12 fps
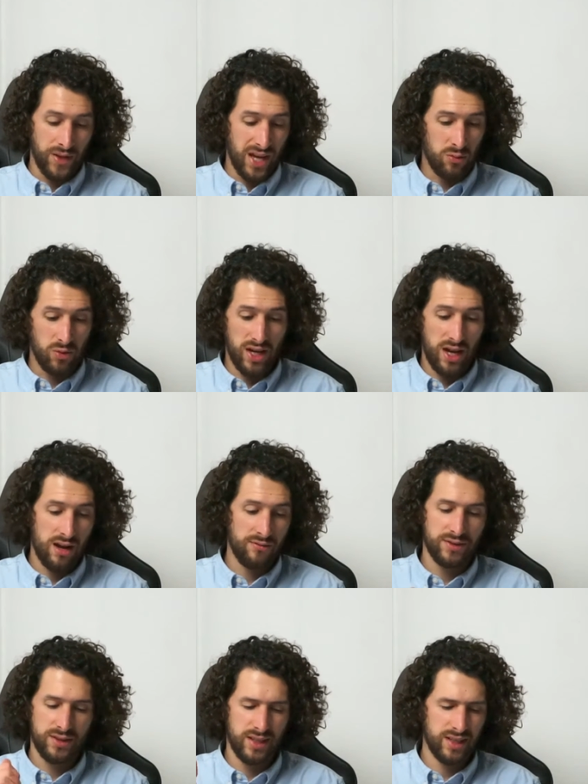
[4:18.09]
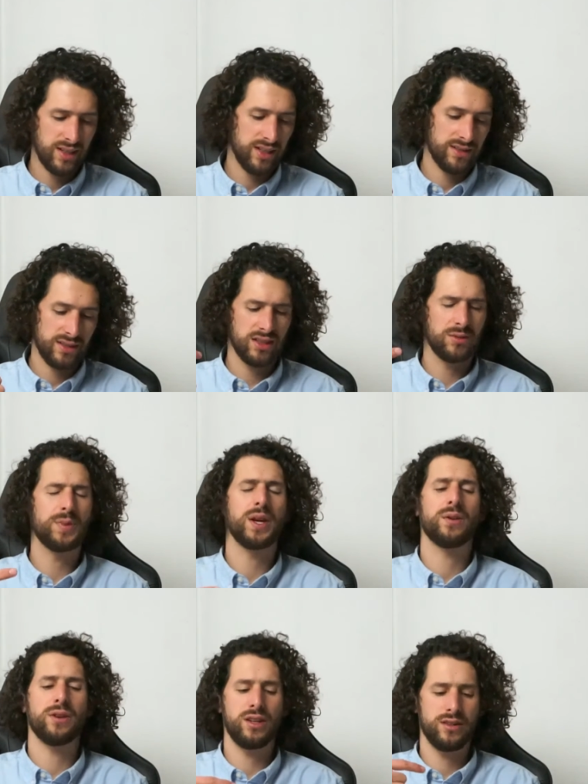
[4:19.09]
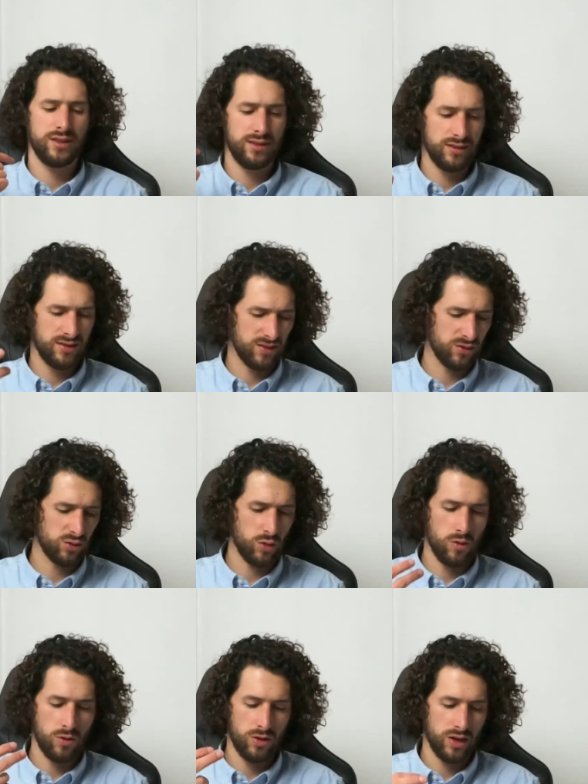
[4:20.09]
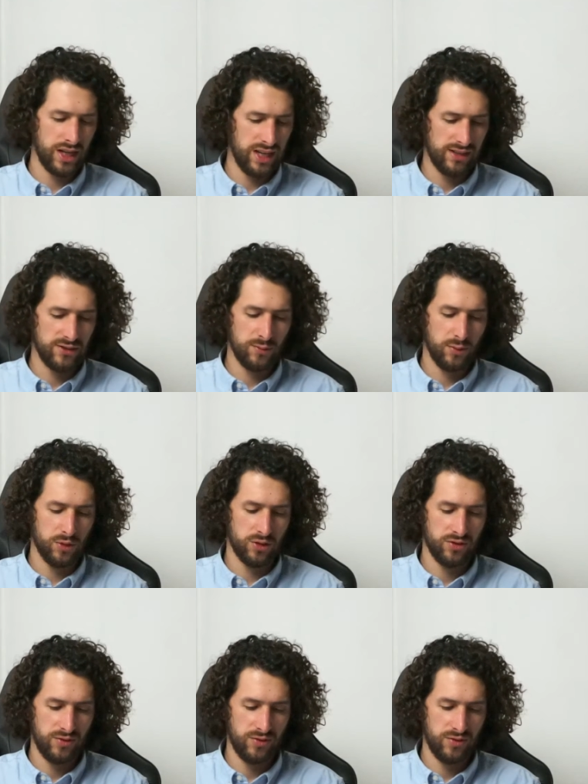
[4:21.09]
And we have tickets, experiences, store, esports,